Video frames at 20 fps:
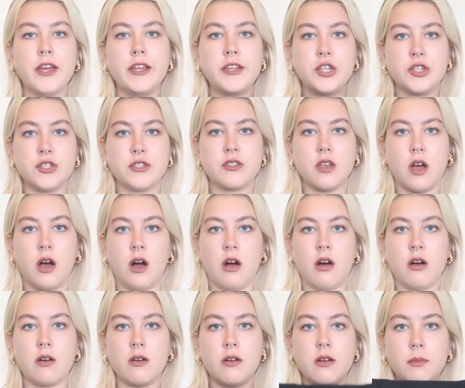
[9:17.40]
they just
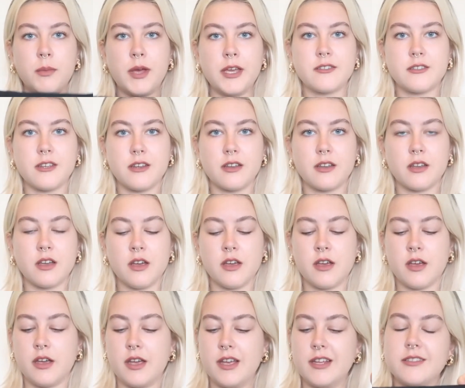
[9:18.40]
are amazing.
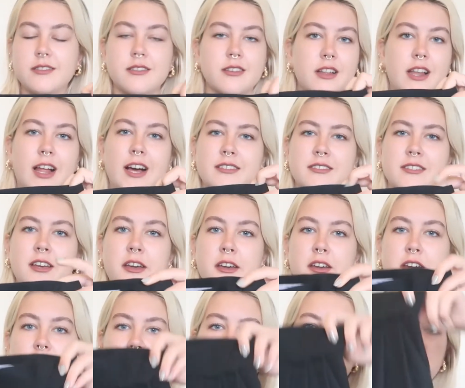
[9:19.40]
It's a
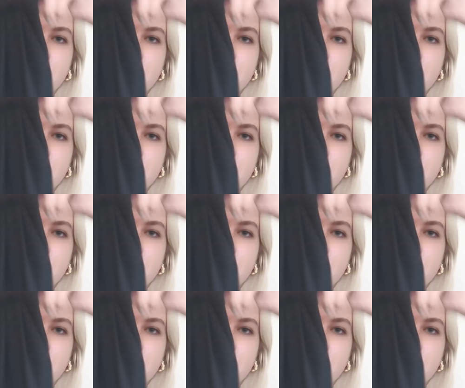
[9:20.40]
classic